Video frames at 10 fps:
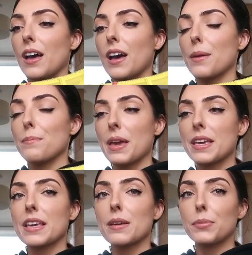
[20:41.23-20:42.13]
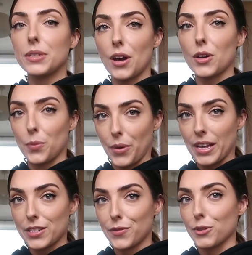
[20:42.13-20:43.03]
I'm making banana
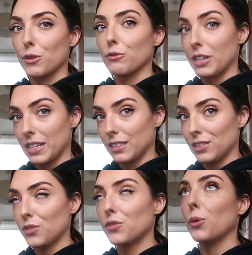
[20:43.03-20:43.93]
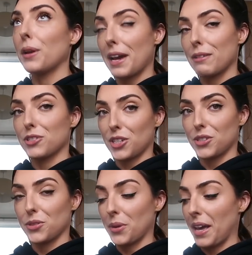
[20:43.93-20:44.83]
bread for a reel for Lounge
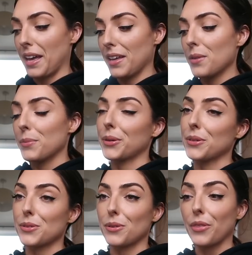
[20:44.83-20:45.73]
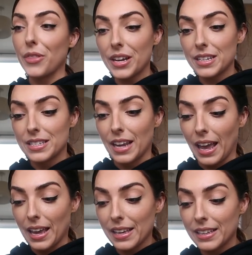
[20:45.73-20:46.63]
Underwear because on
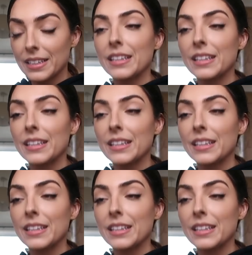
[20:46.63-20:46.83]
Thursday